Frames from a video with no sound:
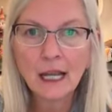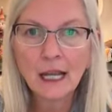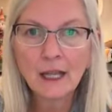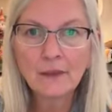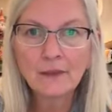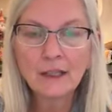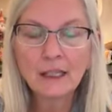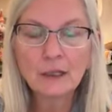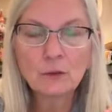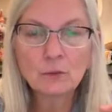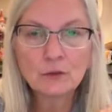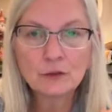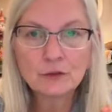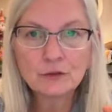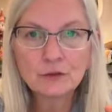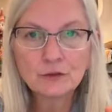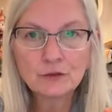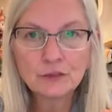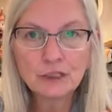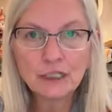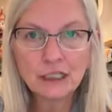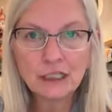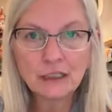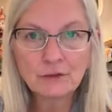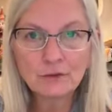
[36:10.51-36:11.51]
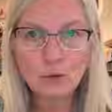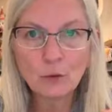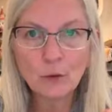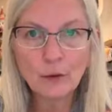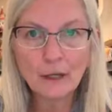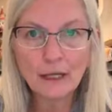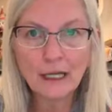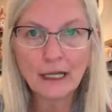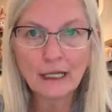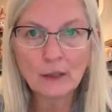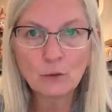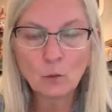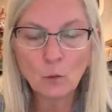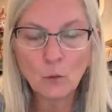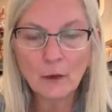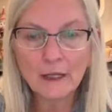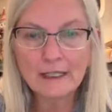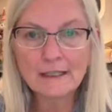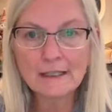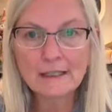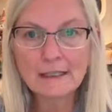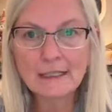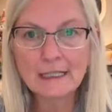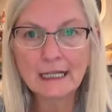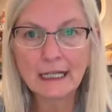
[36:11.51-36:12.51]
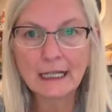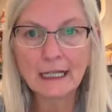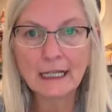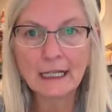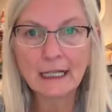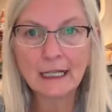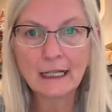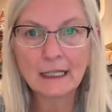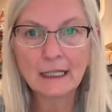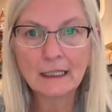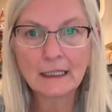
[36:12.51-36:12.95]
And then we'll do the giveaway on Wednesday.